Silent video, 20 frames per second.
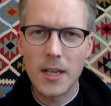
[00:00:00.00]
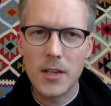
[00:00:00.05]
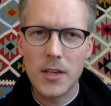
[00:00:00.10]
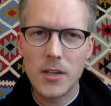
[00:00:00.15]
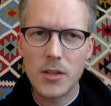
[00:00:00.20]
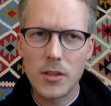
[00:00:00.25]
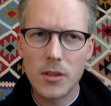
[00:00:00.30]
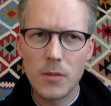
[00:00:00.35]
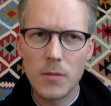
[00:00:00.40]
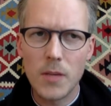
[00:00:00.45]

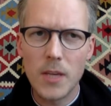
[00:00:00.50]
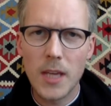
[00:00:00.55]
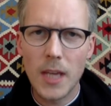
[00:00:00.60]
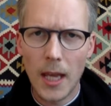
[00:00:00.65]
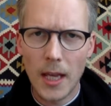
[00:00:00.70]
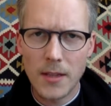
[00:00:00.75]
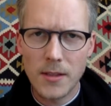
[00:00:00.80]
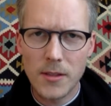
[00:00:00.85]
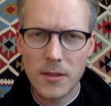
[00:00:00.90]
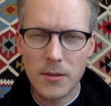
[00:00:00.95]
Should we
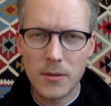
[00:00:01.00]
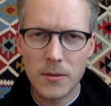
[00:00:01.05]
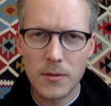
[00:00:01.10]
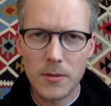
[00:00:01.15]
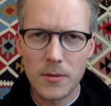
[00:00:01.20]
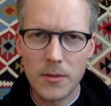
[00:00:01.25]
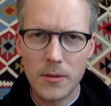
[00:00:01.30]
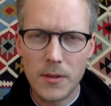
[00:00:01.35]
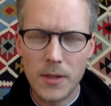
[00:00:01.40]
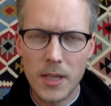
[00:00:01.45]

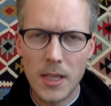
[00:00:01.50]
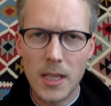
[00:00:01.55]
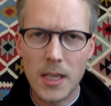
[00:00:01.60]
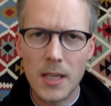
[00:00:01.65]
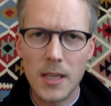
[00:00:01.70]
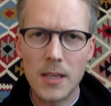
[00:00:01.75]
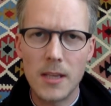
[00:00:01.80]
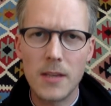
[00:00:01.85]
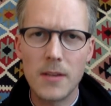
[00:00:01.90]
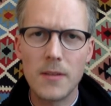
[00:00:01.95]
cancel
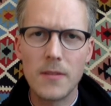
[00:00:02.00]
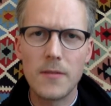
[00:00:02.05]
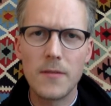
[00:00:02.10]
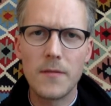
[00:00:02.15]
the